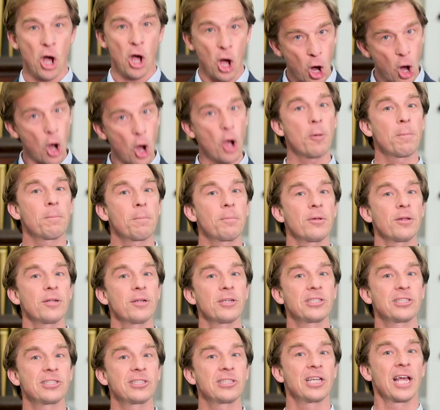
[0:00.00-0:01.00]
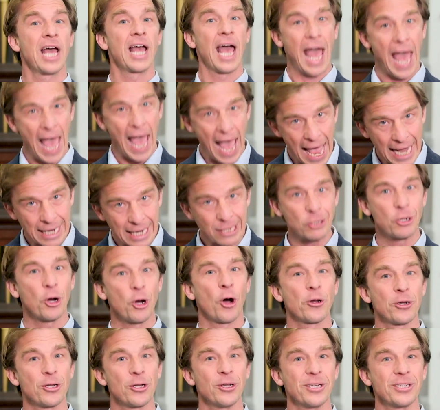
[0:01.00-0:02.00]
hopeless, and
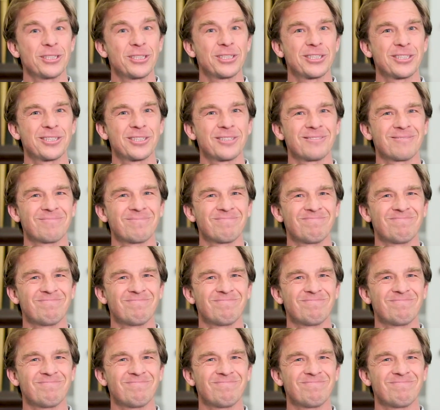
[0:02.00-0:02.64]
godless.